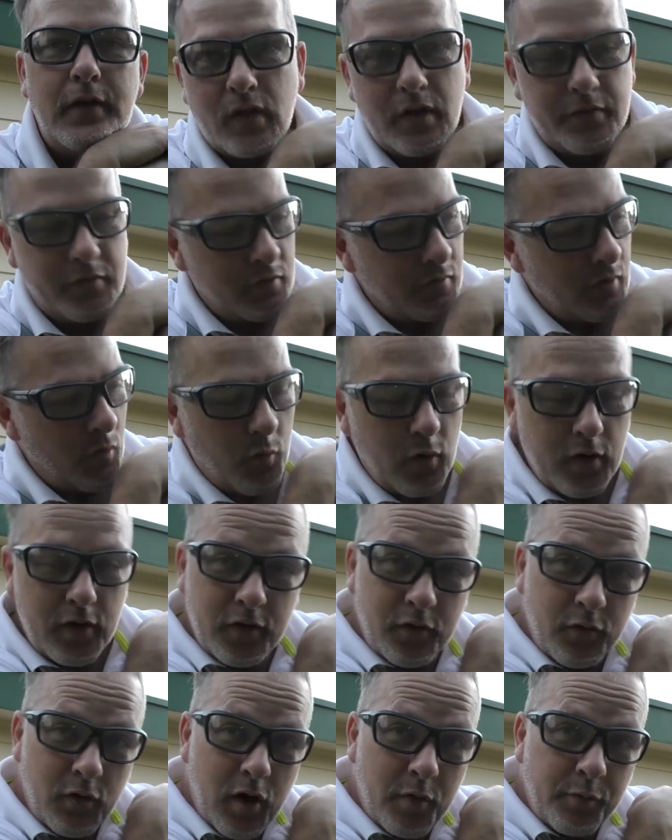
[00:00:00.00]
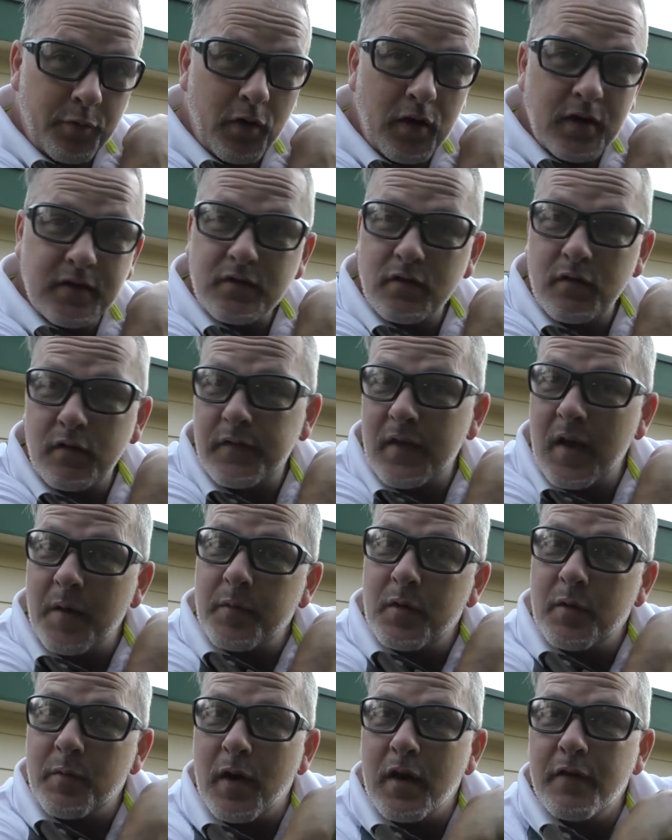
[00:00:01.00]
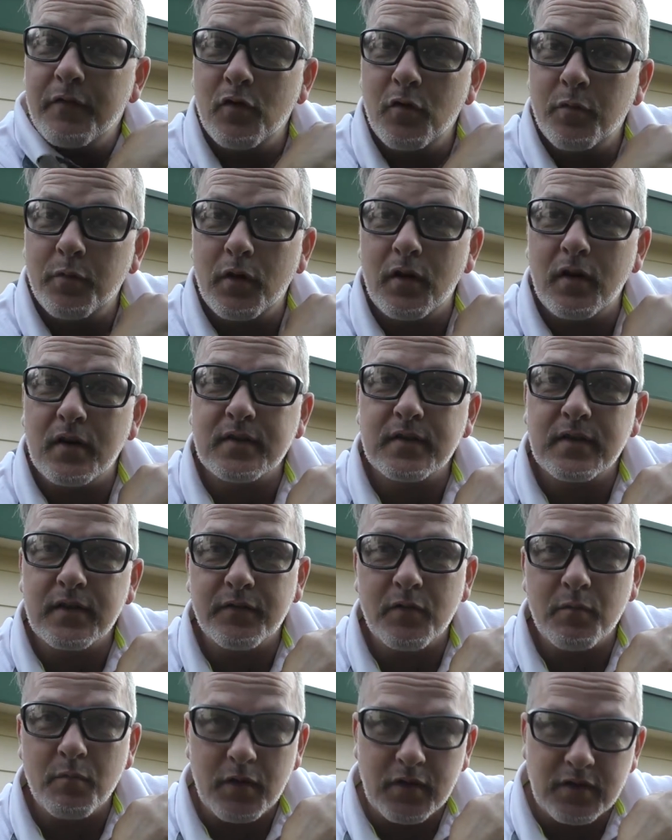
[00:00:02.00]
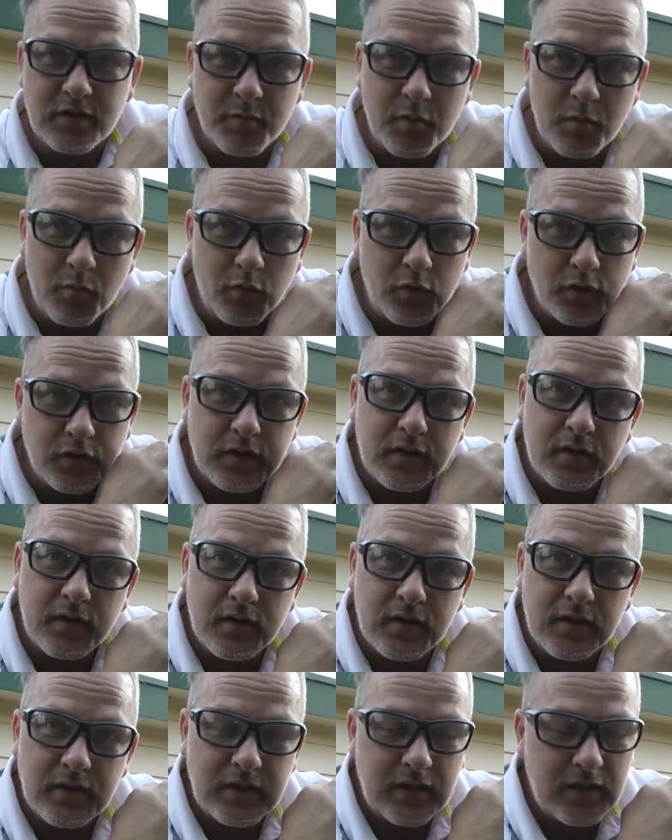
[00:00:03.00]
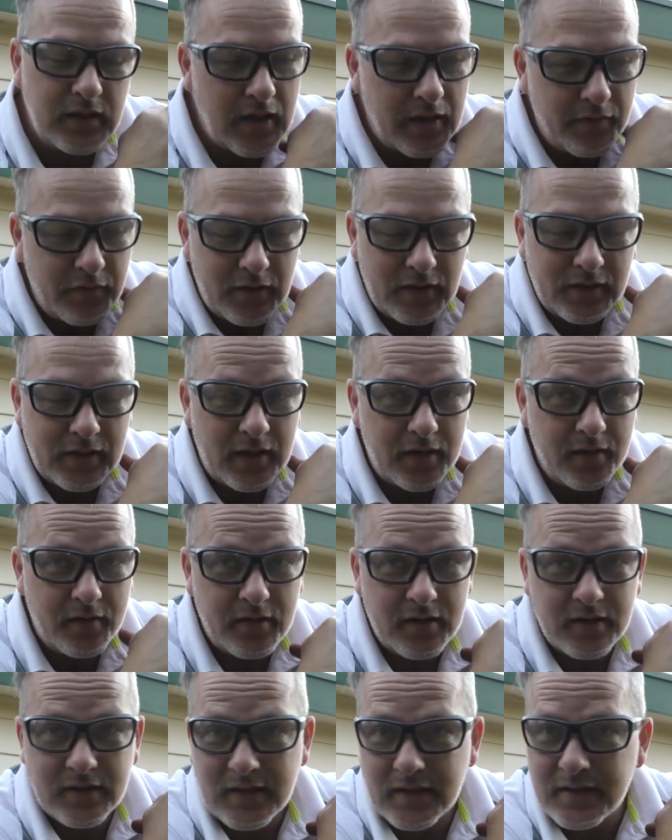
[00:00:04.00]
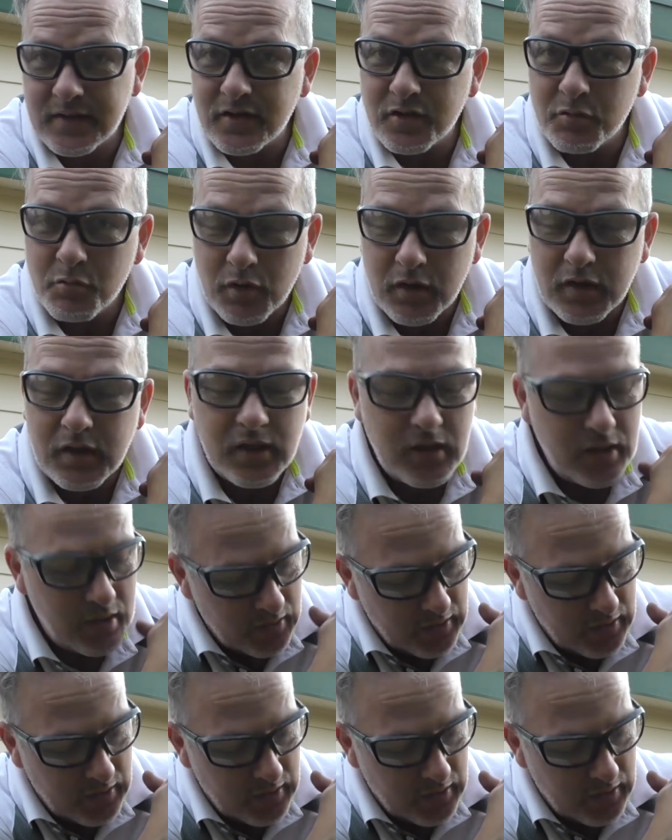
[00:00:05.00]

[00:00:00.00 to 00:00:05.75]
if you can grab one at the right price or if you're happy to pay full price if it means a bit more to you than it did having a ladder than it does to me